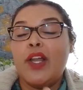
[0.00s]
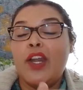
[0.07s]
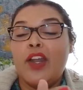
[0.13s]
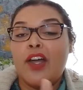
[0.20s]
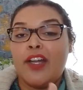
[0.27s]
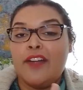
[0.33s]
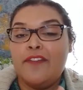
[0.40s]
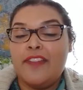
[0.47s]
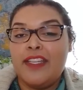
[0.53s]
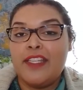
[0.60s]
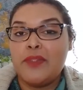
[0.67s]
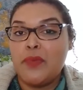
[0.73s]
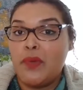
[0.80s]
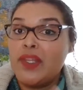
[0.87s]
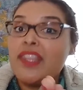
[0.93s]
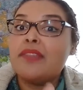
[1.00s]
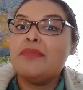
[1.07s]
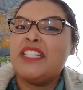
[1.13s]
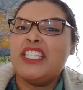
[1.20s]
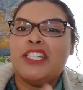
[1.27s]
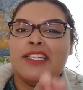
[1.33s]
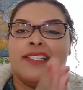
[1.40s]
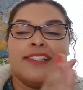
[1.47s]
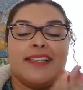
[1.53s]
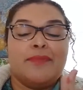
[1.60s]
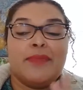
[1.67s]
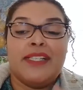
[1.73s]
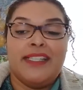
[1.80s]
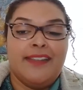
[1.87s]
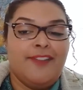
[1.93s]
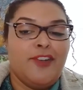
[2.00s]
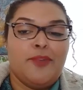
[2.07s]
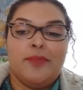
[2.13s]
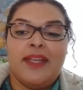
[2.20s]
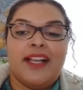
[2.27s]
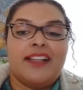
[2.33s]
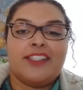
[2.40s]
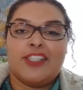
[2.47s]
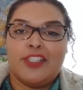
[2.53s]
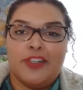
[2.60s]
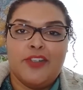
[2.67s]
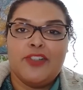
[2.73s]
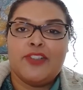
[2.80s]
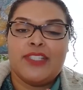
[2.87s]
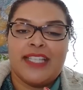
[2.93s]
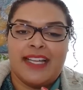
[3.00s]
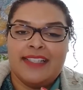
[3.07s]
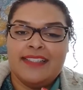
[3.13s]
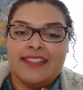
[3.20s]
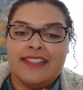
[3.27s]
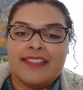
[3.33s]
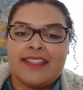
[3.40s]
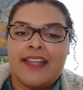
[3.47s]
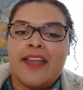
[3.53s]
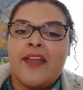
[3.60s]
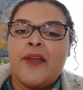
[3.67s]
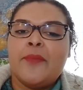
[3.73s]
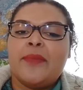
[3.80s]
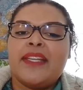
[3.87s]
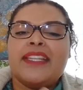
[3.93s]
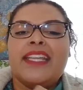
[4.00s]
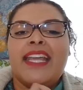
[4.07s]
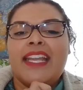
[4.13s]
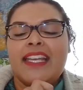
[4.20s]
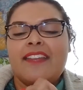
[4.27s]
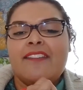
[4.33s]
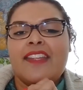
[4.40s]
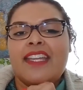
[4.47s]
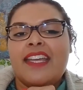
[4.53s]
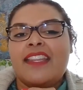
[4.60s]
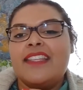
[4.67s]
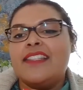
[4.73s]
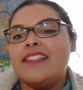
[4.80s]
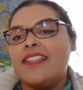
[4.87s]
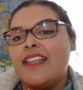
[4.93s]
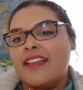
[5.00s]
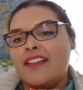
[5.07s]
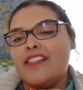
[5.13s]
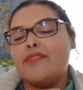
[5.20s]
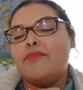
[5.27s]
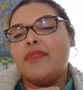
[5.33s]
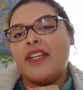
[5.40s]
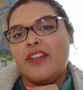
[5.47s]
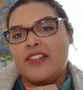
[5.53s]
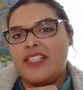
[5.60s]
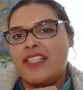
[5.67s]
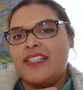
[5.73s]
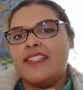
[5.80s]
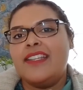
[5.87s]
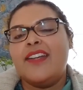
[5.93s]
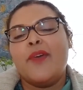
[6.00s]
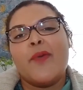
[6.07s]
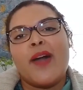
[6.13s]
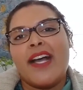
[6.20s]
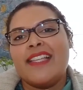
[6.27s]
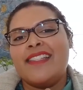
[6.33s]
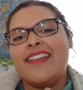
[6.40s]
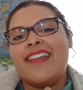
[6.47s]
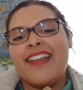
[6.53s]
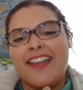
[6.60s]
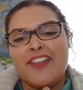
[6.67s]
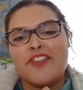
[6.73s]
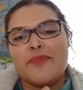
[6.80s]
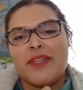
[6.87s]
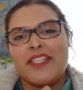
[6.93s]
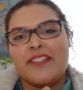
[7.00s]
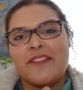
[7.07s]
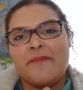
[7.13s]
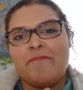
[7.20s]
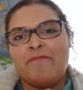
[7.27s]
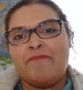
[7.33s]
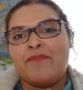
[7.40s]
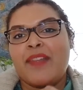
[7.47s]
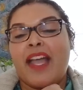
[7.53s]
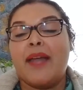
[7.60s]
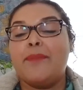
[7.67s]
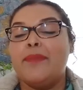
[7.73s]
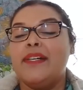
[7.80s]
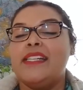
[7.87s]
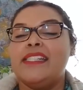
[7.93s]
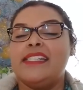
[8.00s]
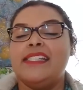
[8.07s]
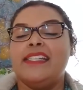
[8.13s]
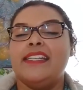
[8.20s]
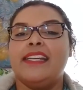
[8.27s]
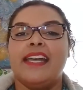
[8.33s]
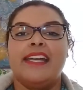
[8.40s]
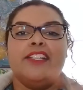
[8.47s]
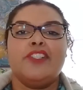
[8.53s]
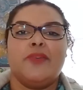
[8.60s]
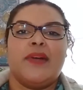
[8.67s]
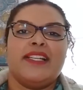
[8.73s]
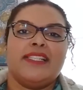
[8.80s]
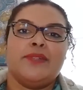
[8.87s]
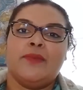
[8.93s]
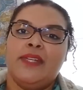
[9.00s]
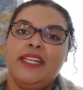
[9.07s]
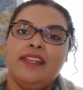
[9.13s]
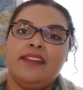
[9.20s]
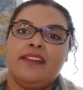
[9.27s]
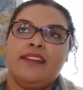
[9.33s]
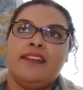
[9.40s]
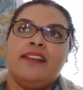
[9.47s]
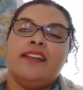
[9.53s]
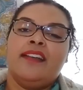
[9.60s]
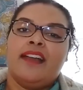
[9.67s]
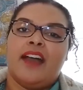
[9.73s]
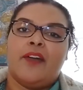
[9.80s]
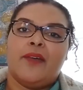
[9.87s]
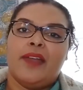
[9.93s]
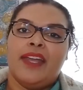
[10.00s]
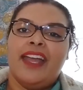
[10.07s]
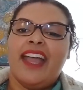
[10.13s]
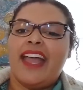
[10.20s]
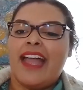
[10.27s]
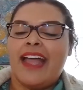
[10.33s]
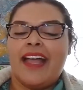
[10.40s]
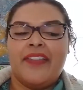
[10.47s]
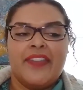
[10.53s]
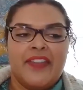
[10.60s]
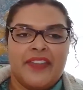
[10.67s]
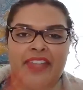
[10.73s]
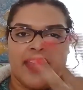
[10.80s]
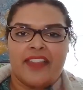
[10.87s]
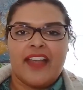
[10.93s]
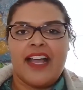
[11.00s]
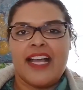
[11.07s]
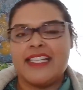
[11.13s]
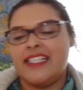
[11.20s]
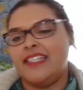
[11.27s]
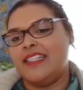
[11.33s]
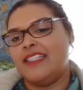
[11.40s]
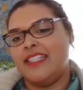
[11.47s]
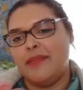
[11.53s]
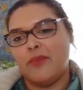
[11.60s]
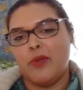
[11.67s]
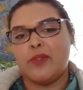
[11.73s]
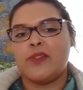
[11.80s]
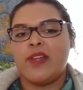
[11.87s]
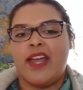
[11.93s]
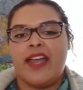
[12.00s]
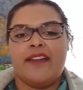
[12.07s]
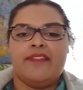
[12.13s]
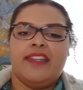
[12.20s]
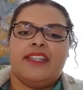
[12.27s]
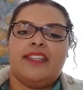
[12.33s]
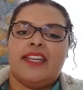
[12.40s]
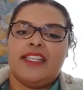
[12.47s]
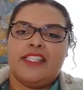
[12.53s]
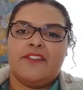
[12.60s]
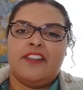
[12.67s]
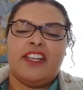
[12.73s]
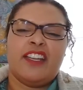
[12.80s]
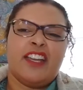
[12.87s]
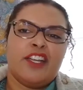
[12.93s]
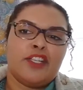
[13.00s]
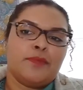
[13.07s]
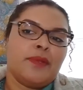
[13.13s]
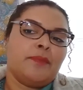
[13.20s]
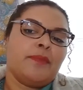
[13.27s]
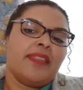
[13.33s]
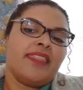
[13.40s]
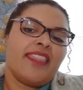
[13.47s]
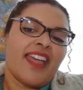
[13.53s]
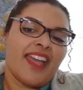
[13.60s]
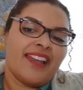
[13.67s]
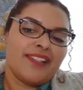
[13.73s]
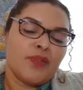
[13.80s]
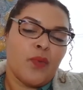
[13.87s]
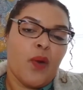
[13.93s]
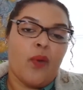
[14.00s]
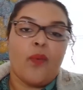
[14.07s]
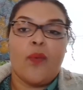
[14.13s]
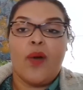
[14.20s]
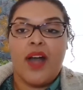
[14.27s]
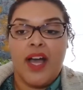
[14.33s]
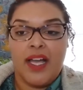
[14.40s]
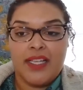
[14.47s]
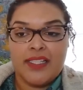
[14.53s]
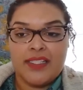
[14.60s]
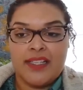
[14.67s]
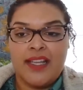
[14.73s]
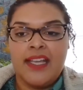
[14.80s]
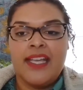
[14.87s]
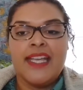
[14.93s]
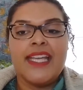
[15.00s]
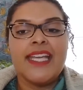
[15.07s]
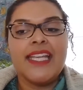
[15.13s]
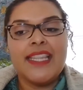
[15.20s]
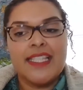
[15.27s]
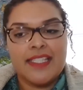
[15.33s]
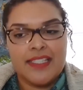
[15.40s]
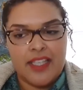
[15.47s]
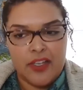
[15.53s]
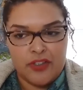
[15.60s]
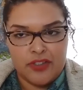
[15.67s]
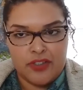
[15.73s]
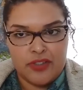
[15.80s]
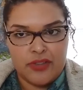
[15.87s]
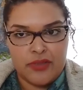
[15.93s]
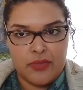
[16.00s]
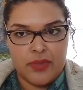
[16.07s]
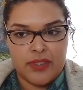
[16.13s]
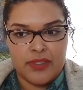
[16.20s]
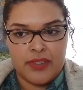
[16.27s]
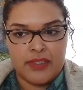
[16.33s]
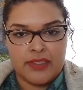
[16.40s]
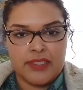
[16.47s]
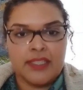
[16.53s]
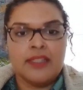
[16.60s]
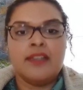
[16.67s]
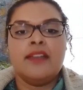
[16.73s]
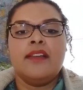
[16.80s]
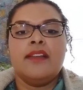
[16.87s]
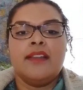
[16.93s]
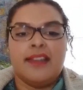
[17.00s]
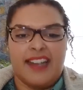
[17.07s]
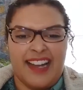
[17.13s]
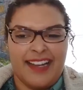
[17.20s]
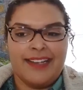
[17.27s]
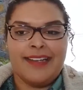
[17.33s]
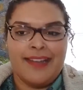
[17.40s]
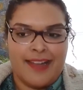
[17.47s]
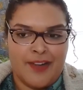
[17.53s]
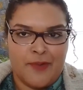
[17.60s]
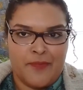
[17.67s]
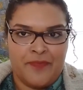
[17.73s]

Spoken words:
a lot of things with machines, and believe you me, I'll show you tons. But at the end of the day, the sales process requires engagement. I personally engage twice a week, okay? And then the other guys in the team also have their days of engagement, but that is what works in the social world right now,